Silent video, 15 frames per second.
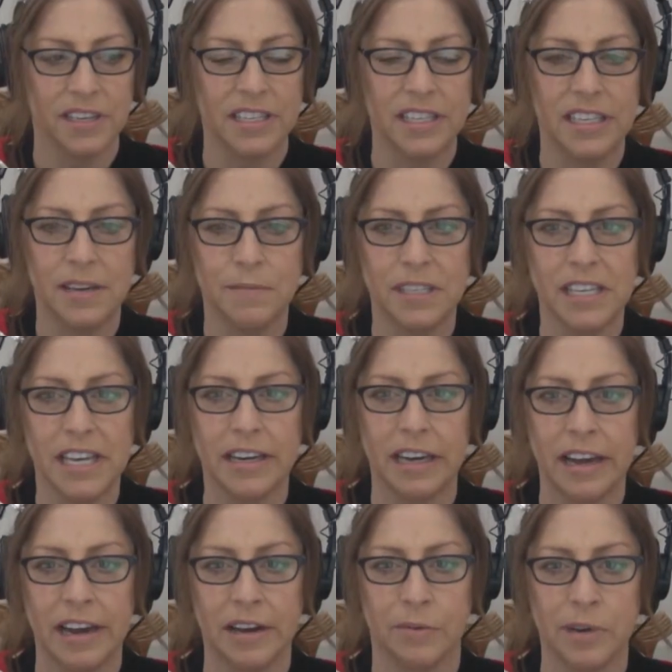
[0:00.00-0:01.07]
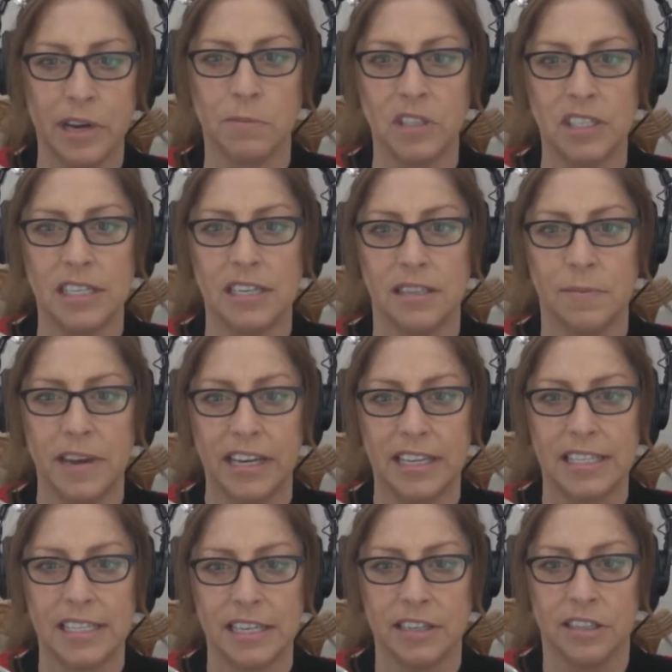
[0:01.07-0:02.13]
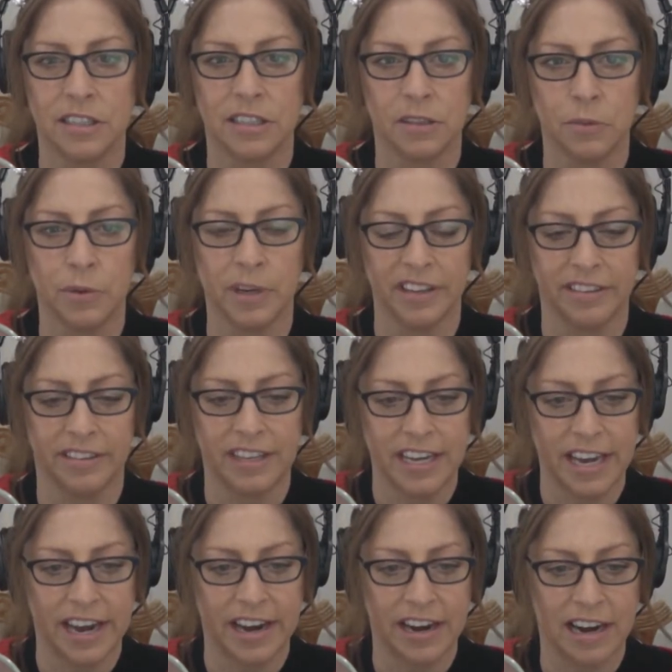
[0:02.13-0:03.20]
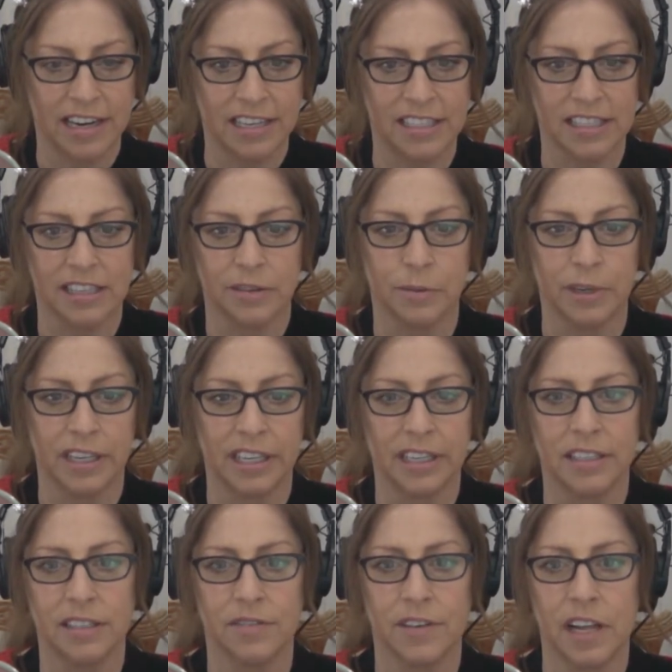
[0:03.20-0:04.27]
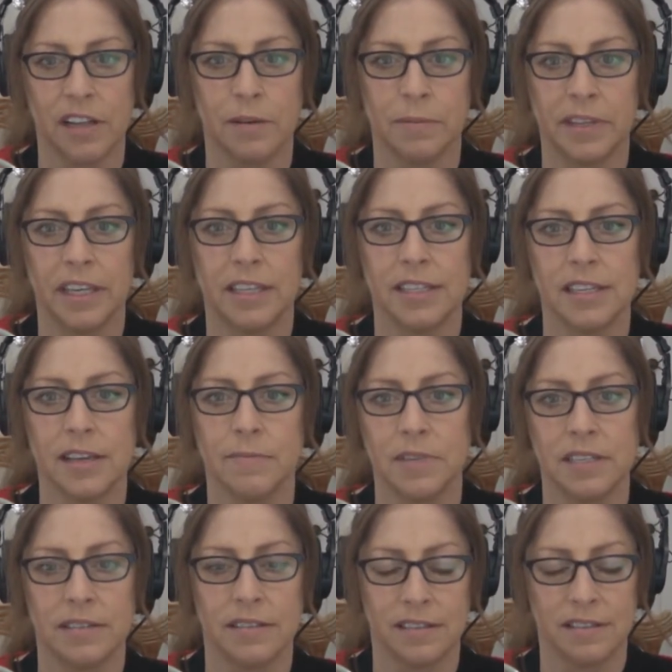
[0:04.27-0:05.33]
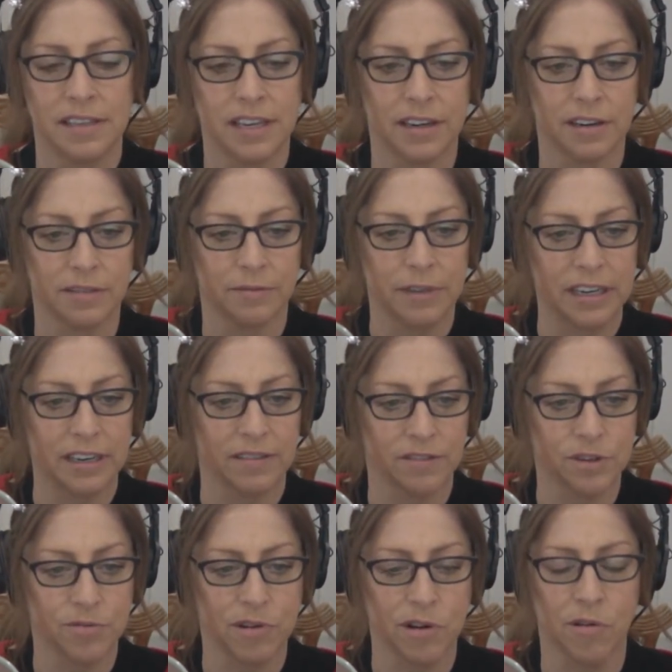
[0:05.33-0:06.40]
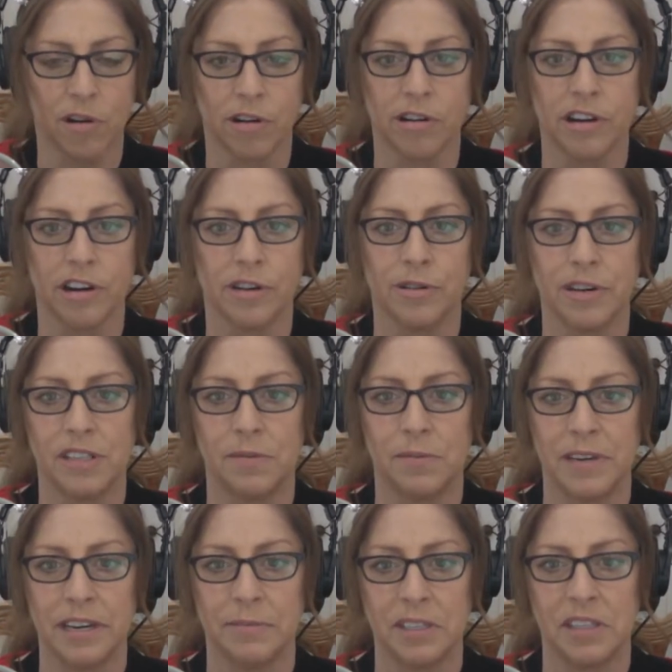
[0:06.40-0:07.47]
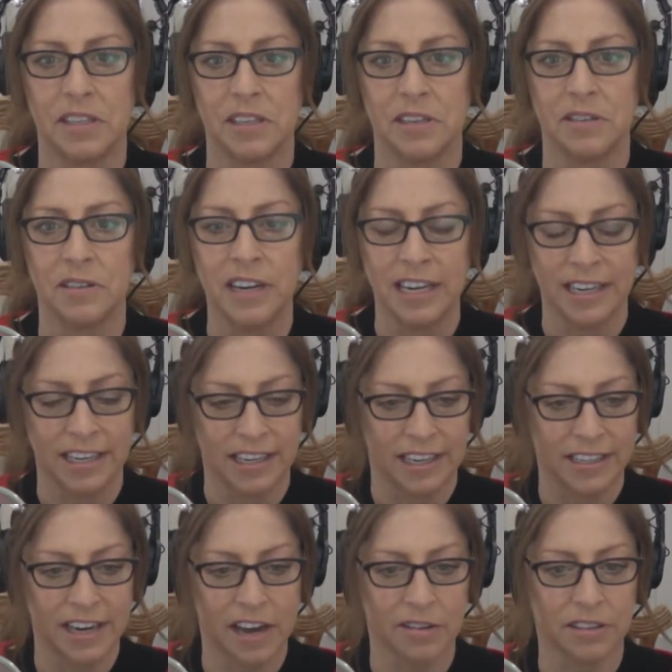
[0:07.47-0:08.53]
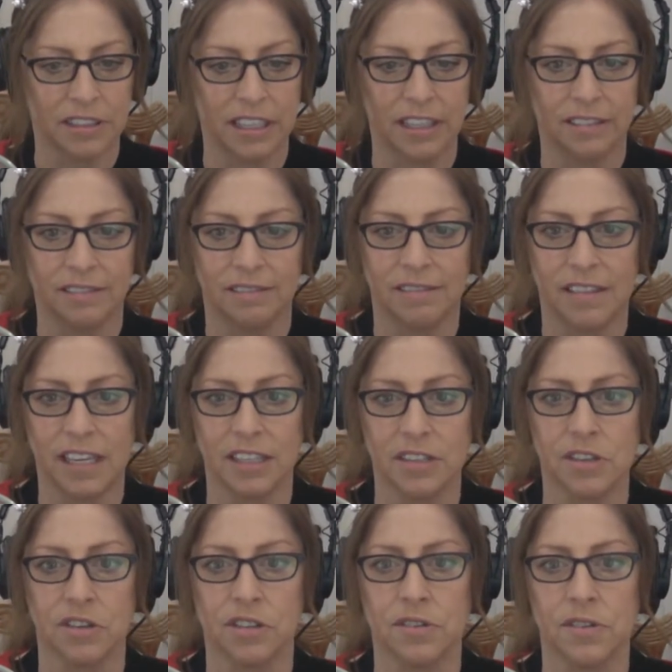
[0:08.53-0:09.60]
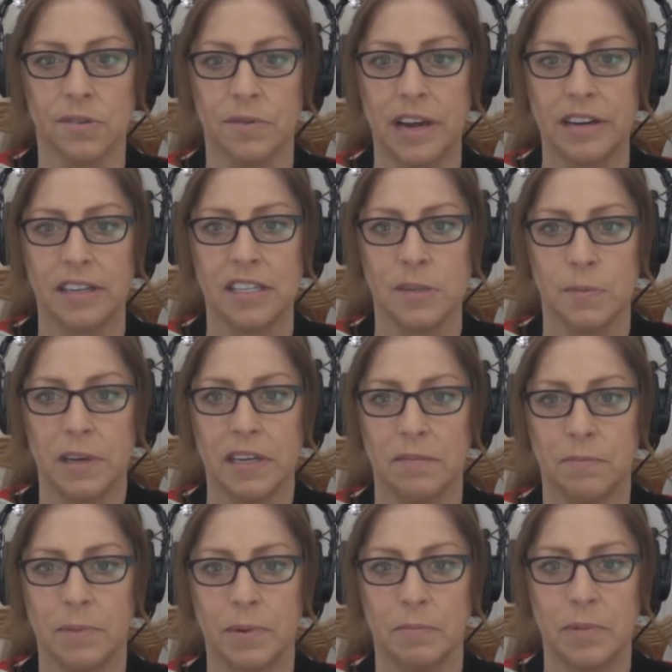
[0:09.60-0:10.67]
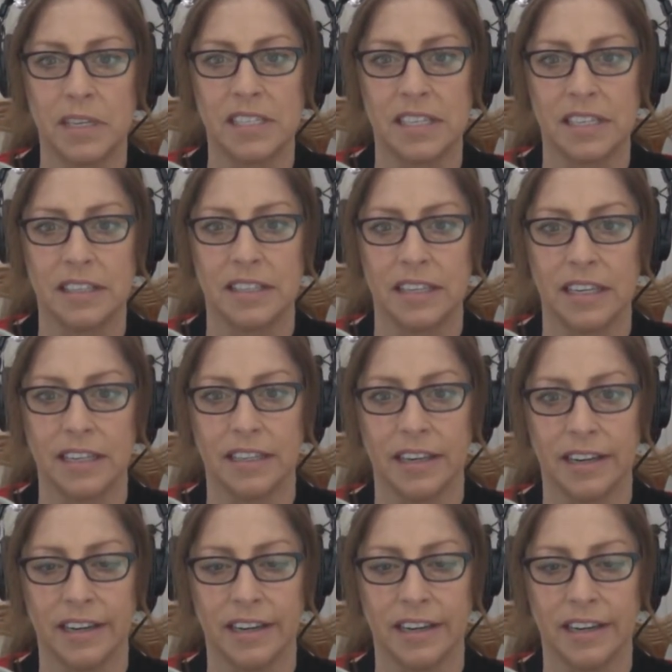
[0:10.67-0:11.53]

it seems like we almost need to make a deal with the AIs that we develop that some, in short order are going to be able to not only think circles around us, but basically